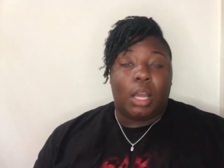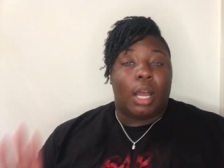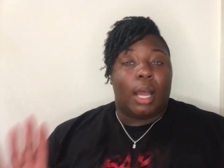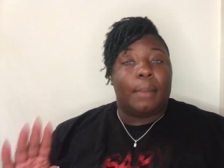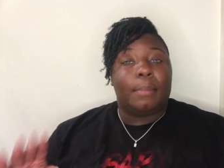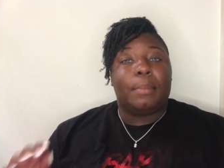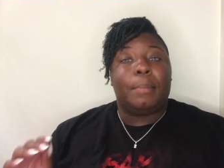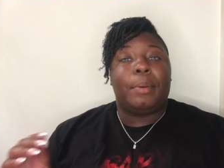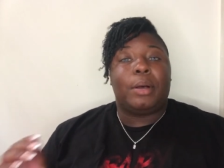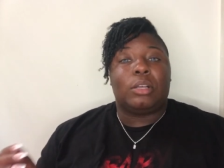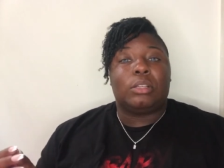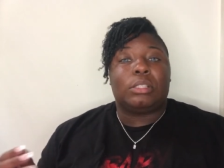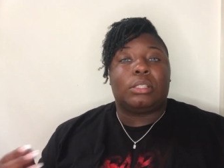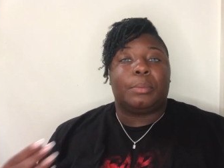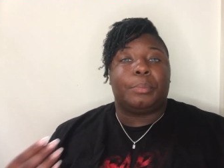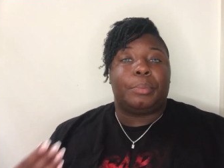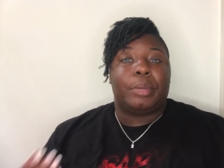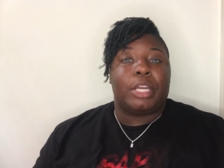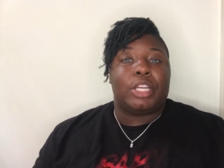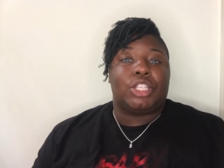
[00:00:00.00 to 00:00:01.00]
I'm gonna post
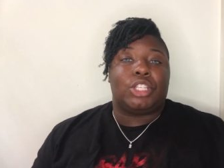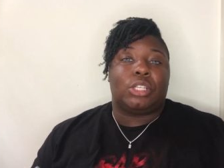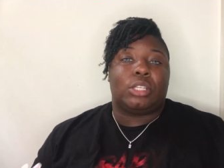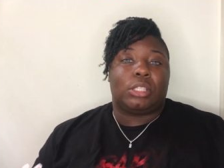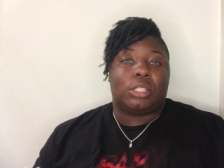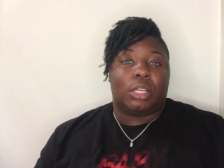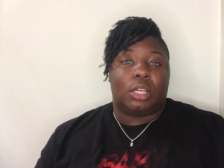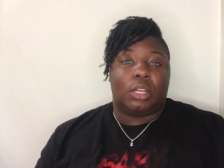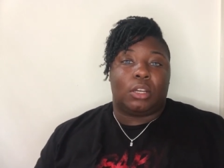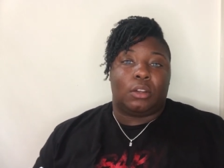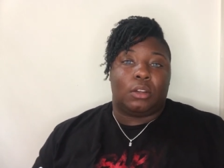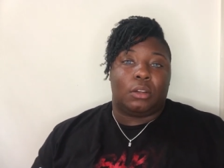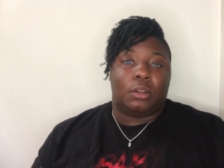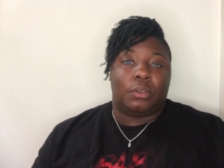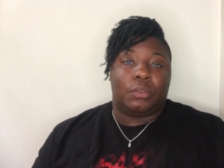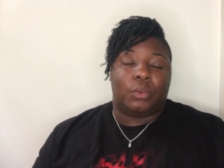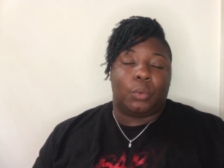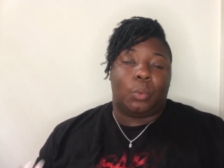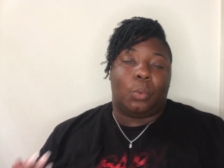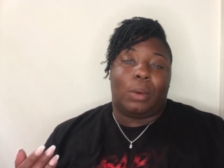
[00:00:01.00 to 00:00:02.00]
some pictures
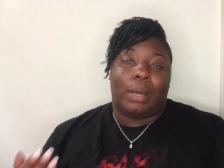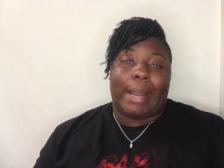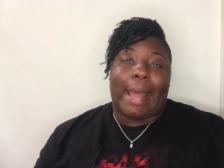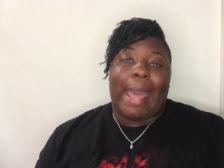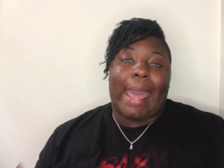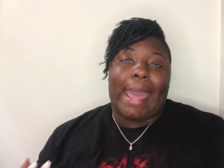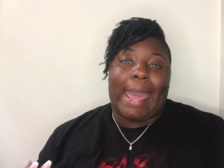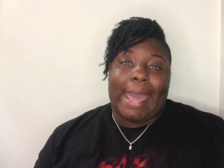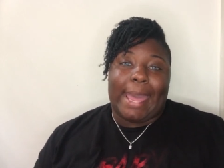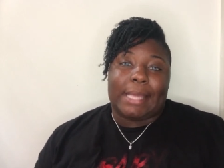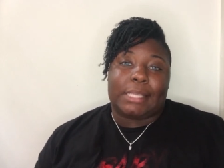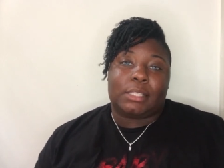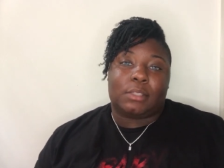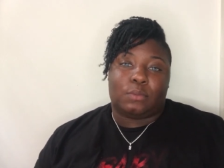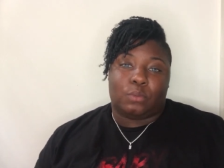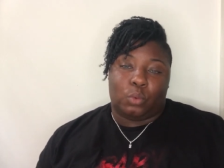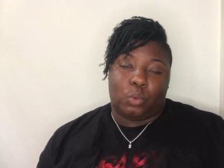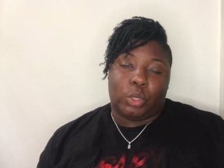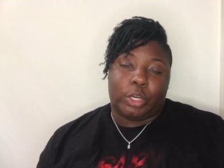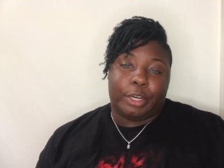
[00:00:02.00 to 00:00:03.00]
of what I asked
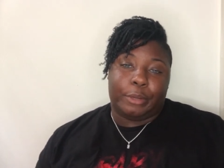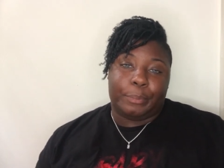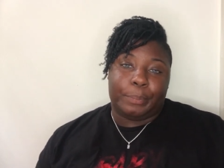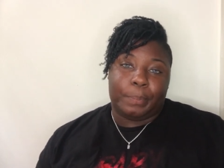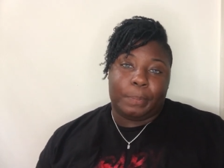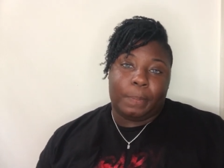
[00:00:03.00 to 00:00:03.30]
for.